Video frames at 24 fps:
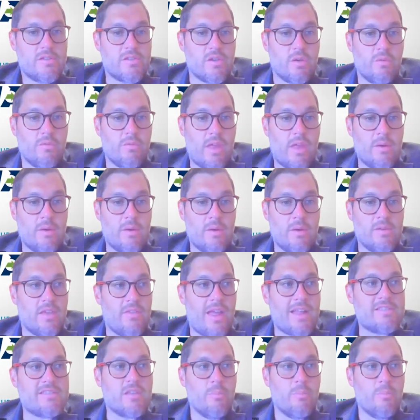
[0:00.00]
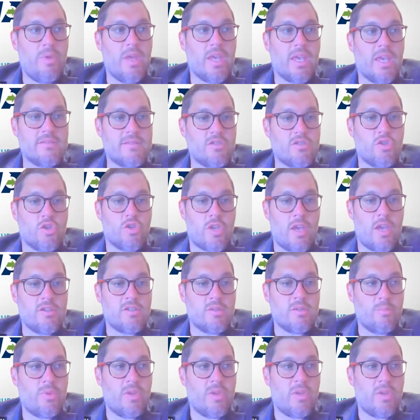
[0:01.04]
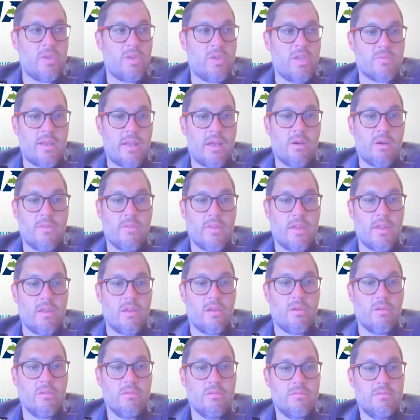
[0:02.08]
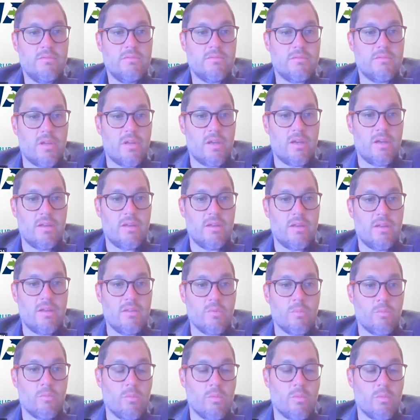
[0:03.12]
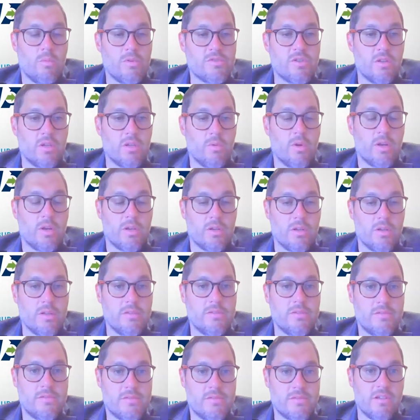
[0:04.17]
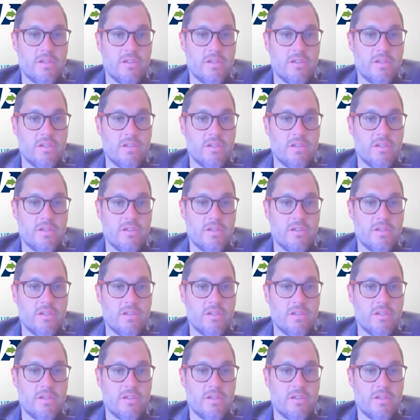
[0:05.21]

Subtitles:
So I would say that's the biggest education piece right now on the Hill that we're really working on.